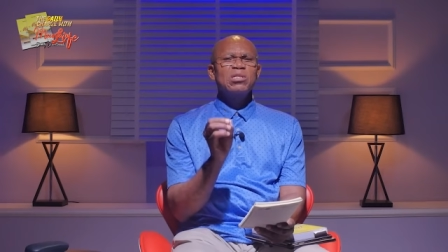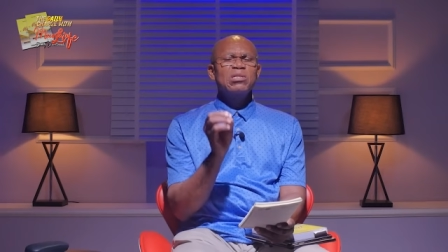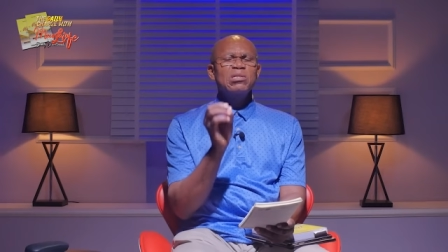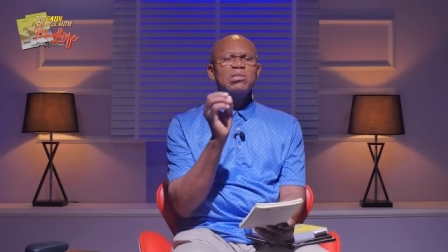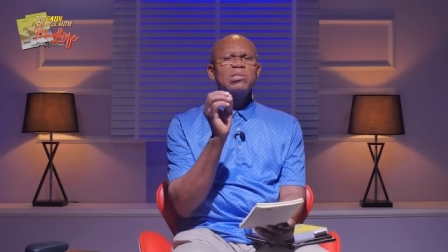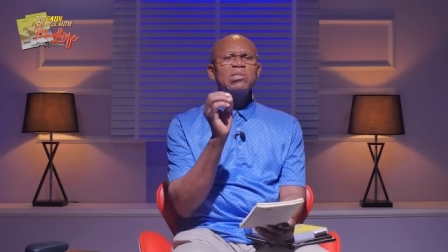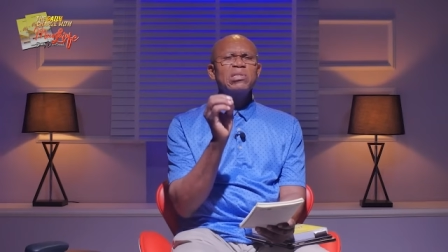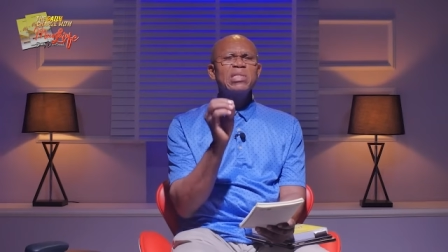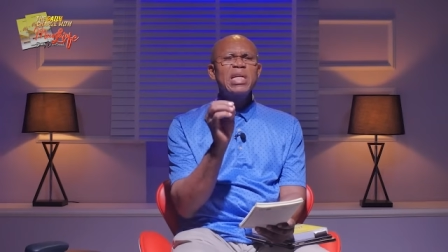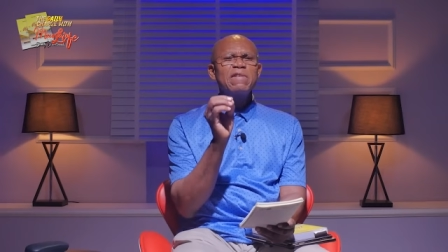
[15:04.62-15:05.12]

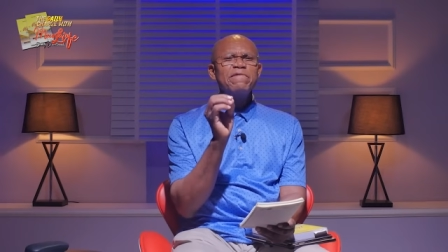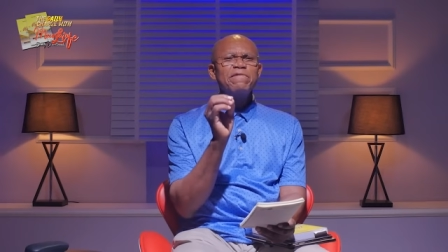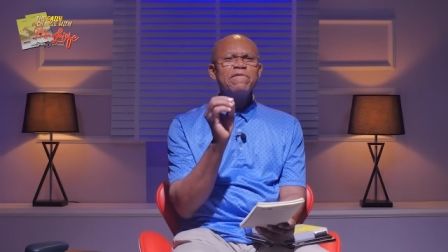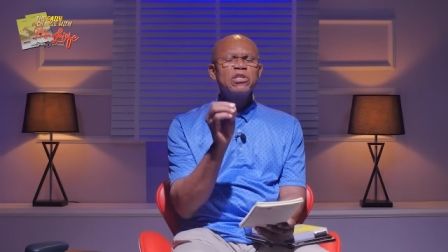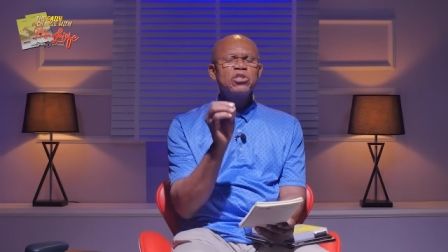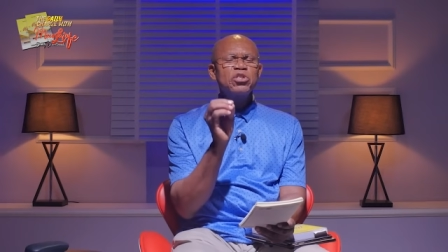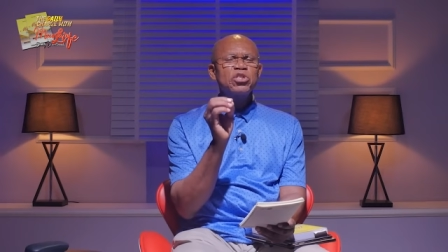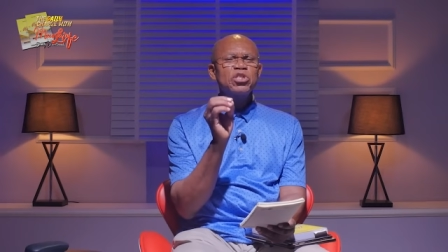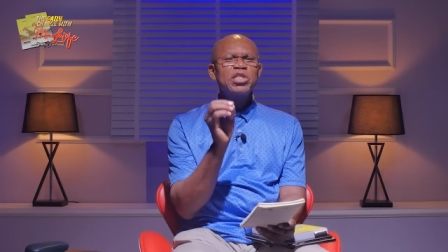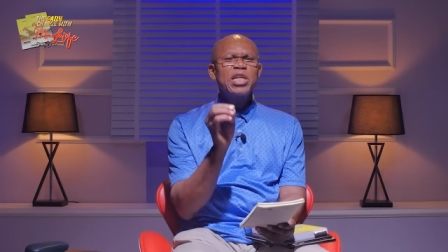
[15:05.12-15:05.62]

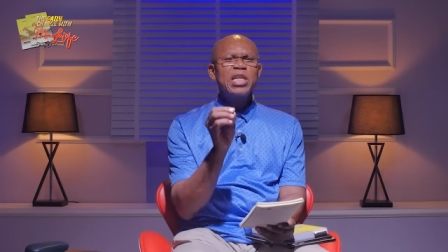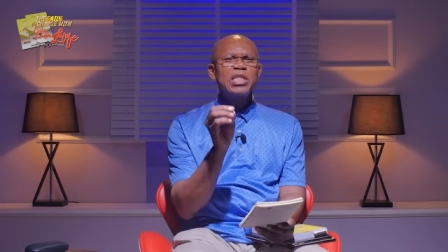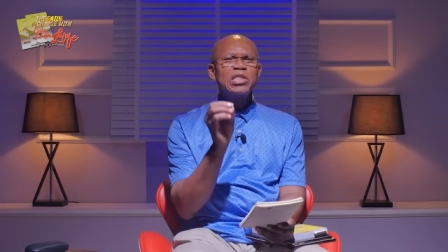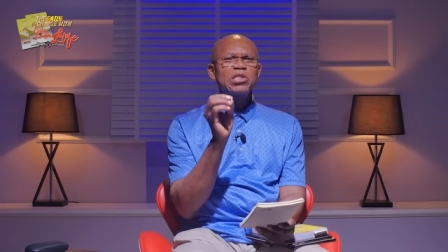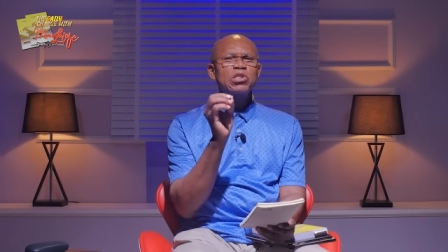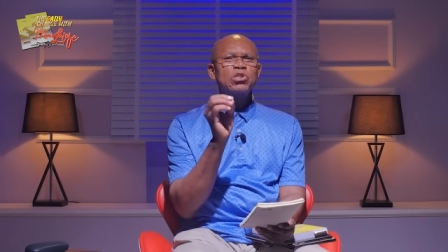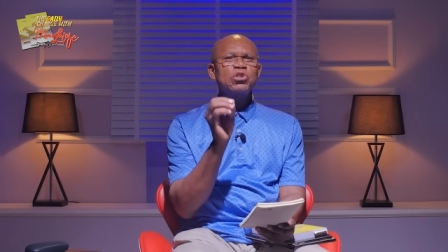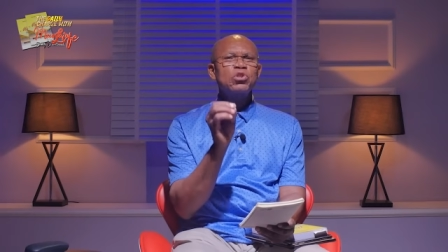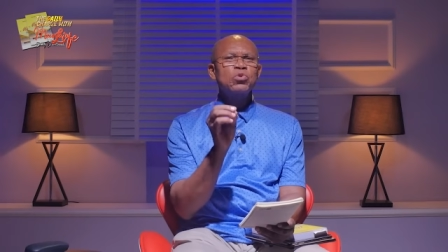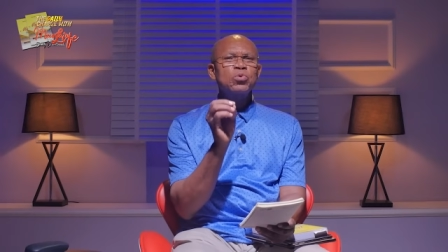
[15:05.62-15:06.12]

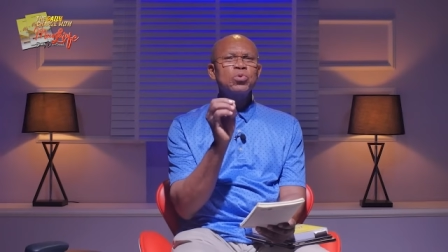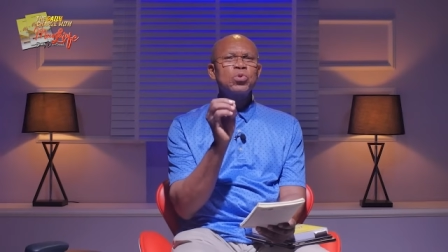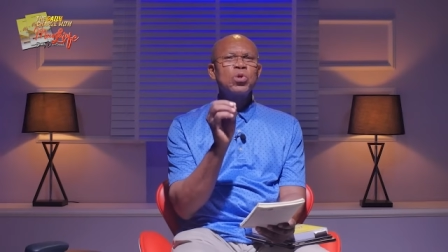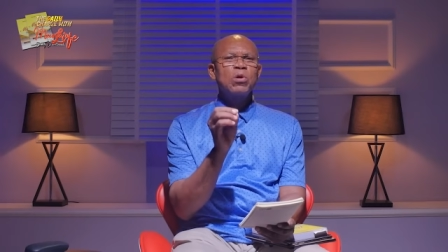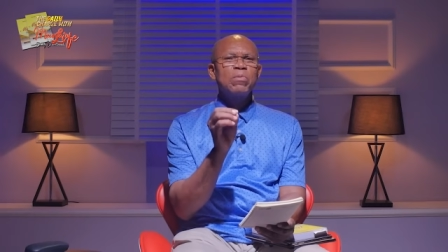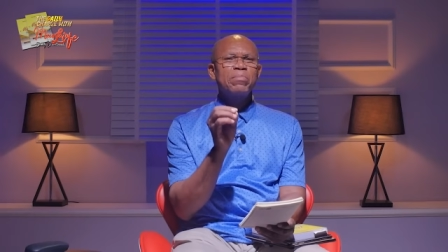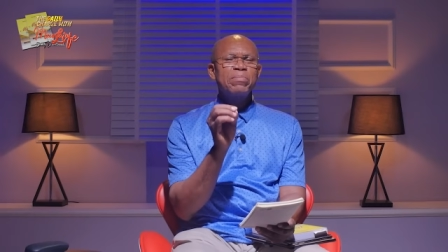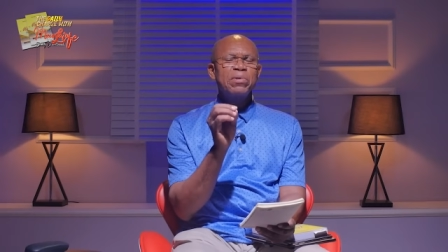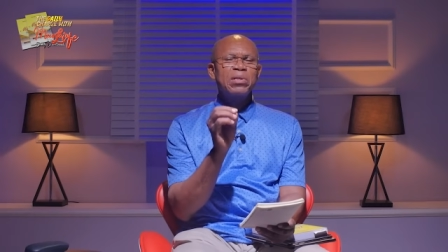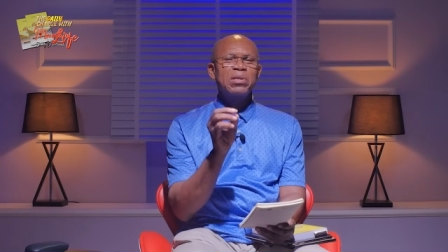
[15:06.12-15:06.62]
selfishness should
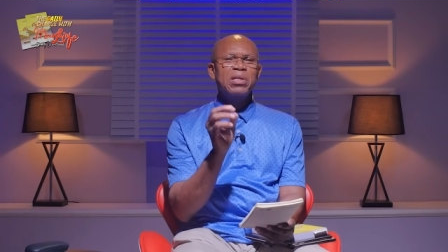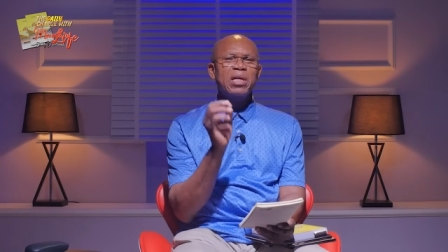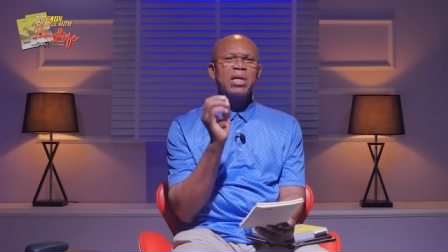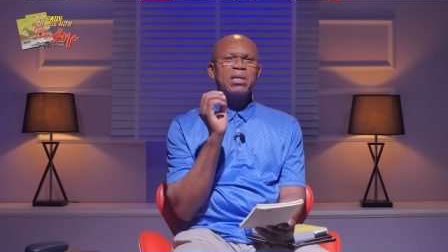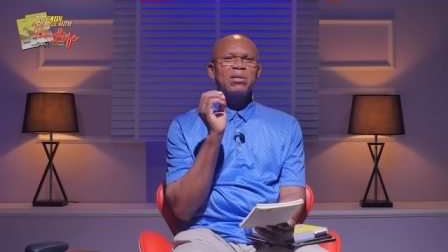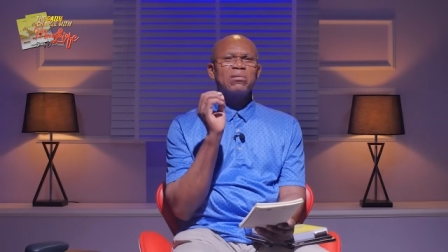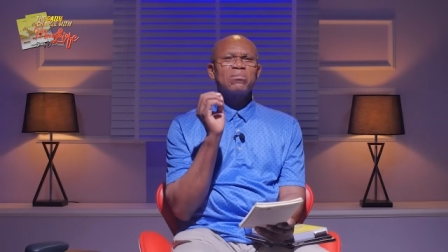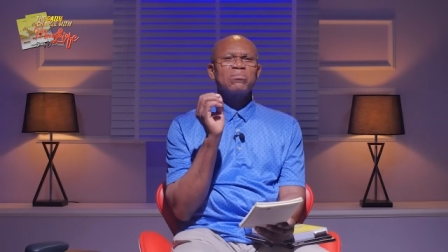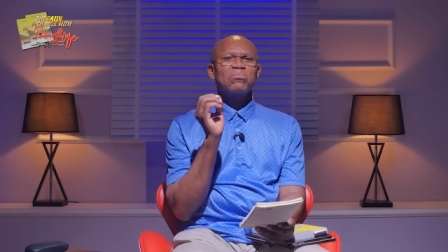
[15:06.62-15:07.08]
not be there.